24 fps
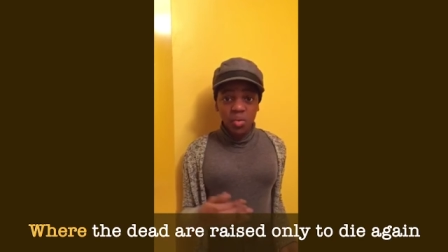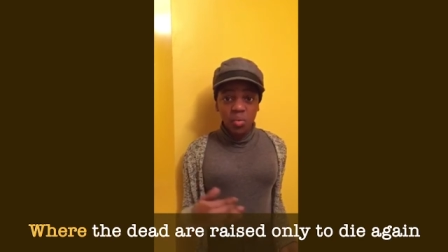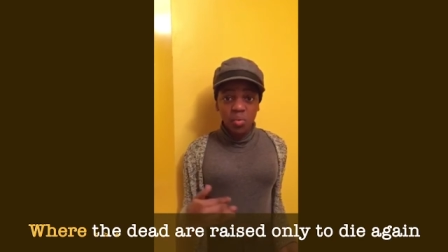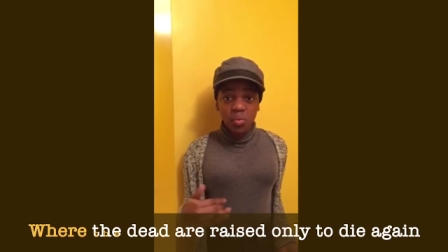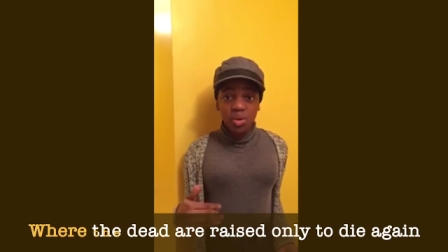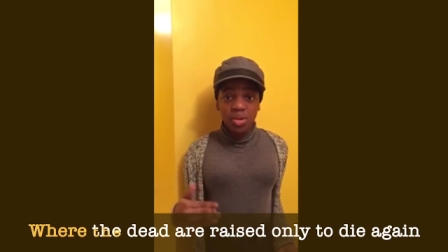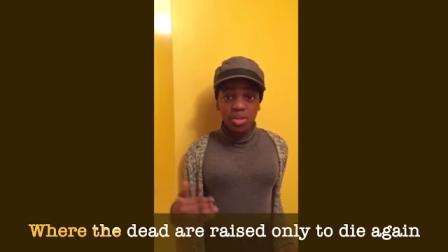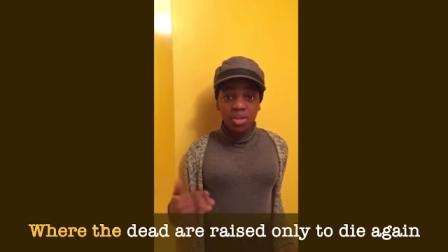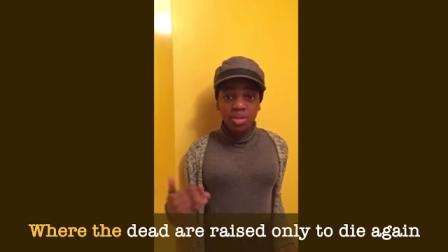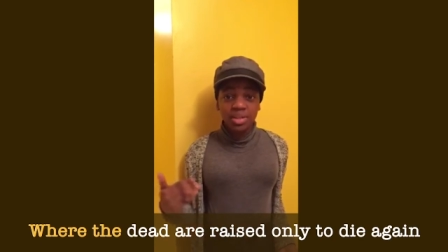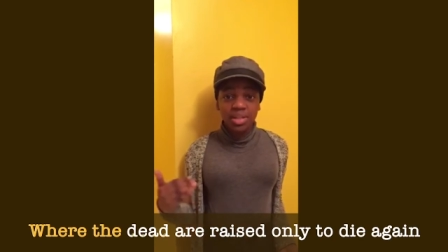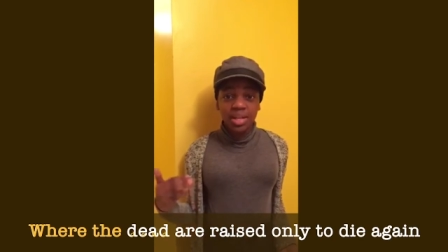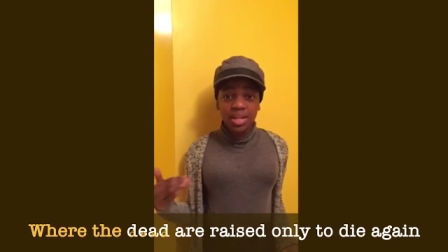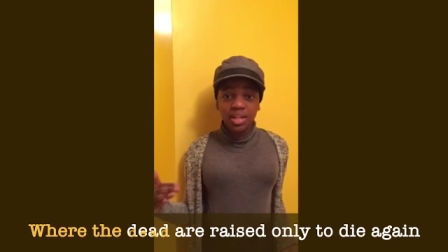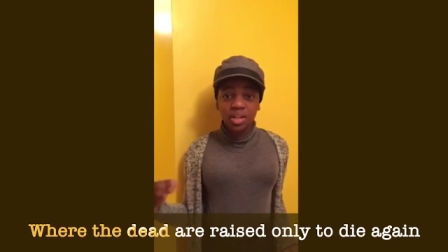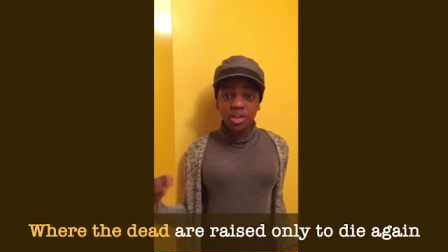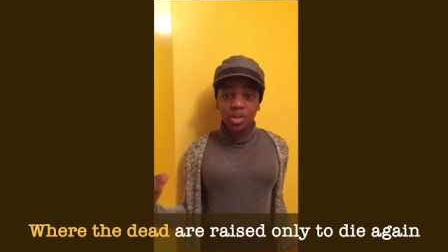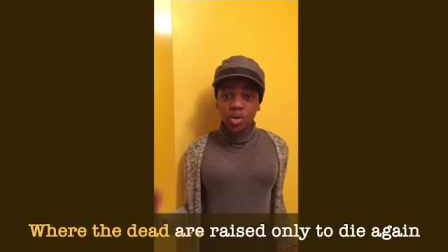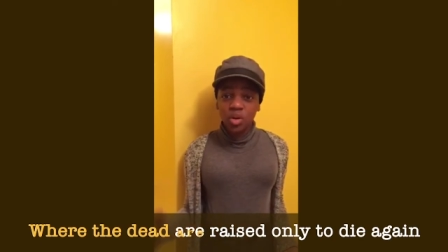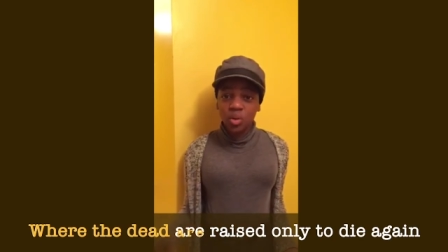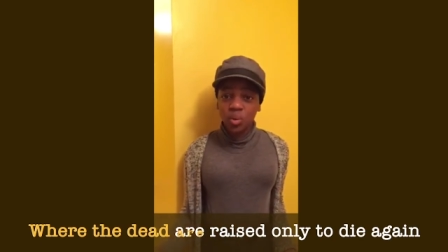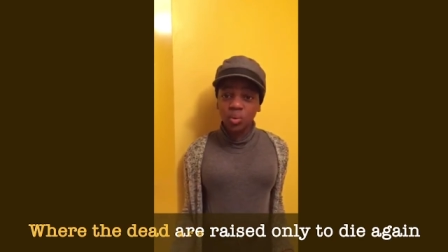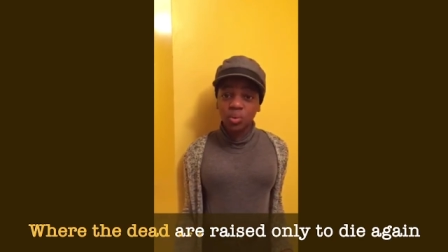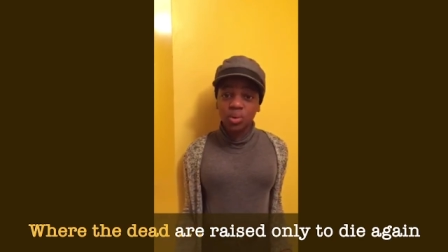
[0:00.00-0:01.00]
Where the dead
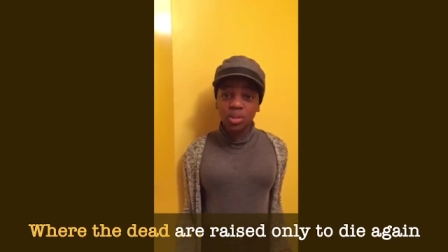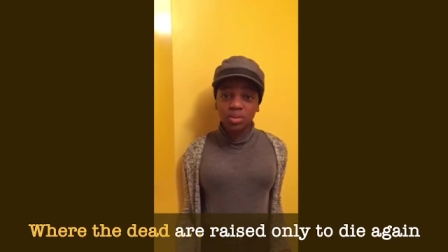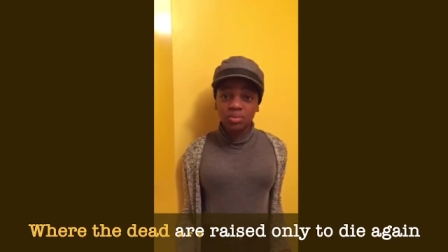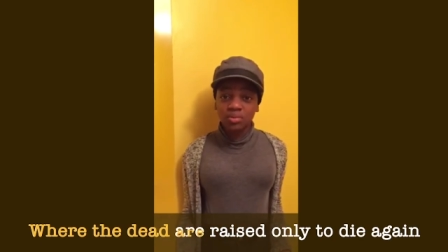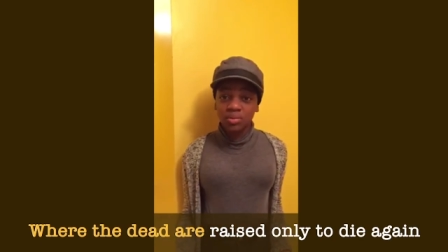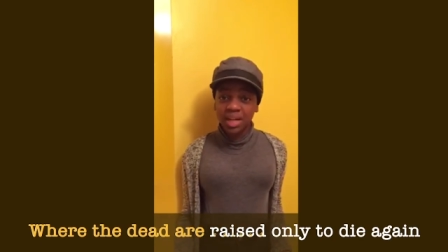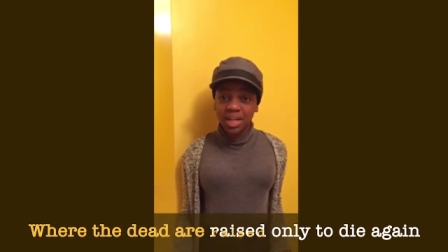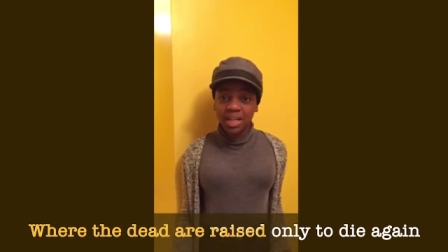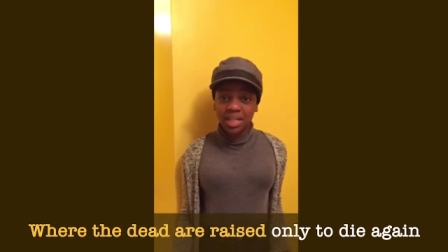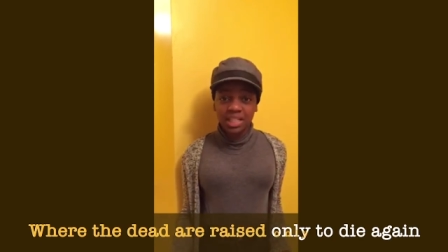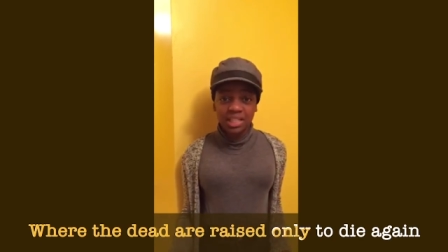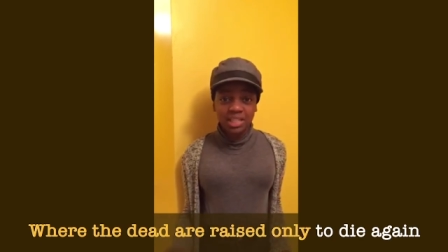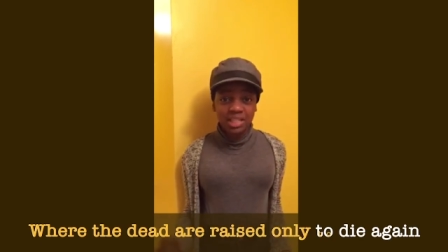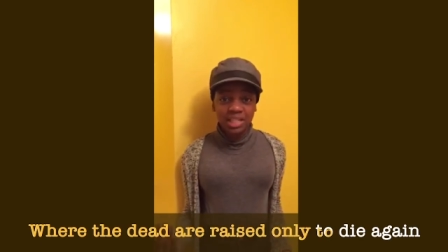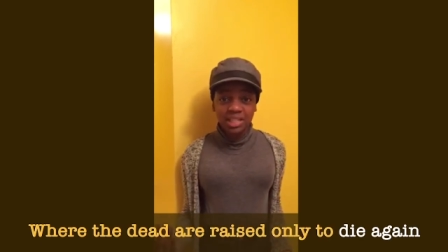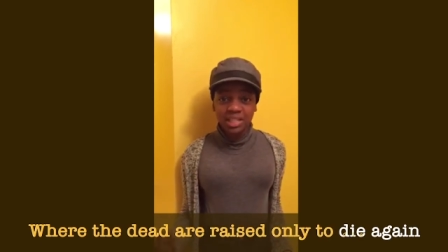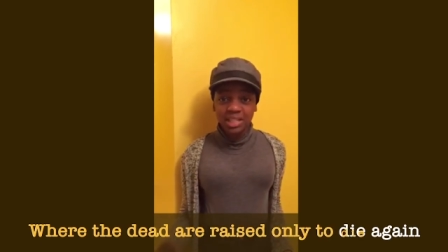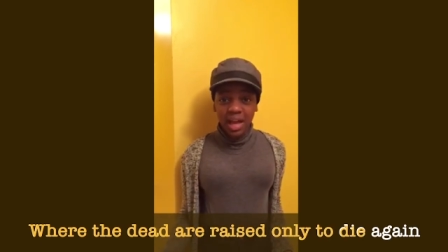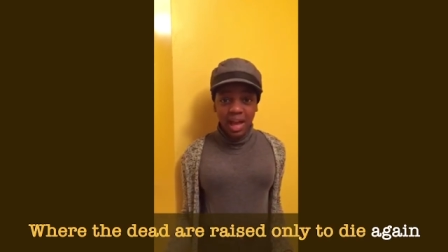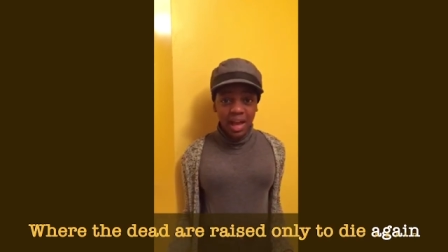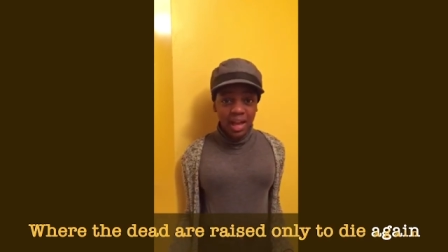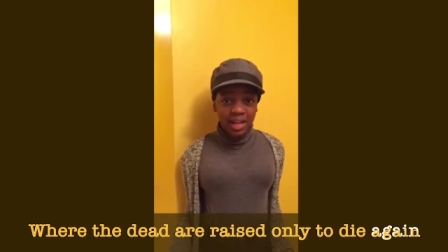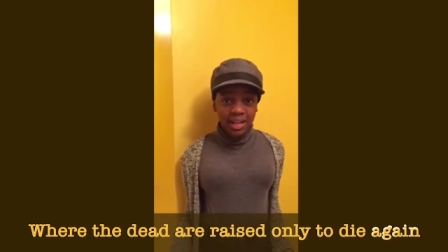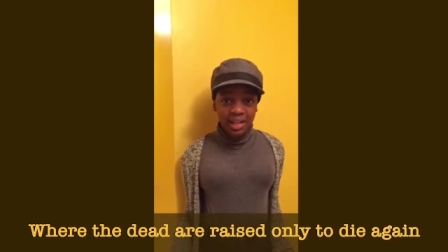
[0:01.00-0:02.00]
are only raised to
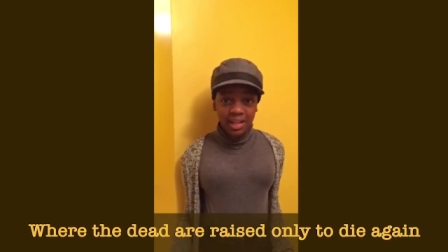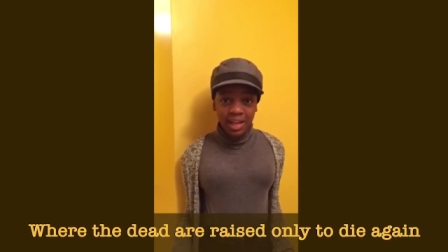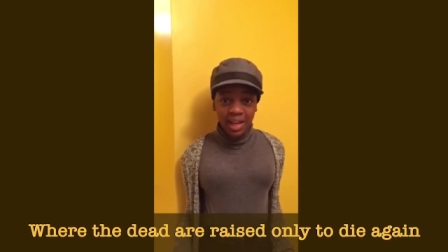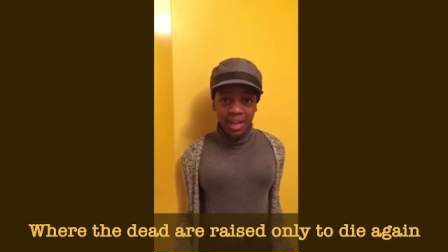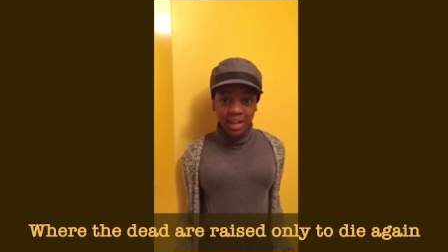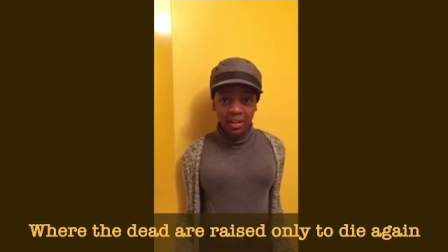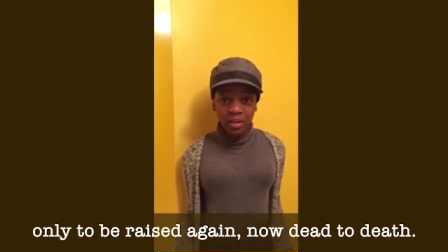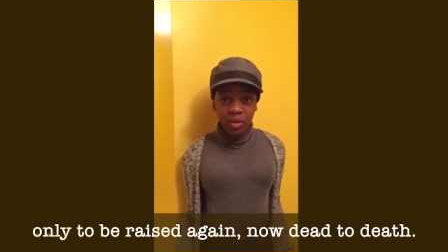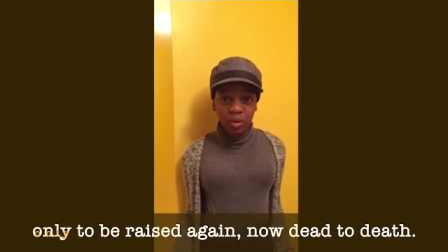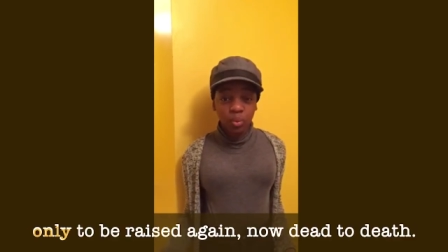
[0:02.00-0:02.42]
die again,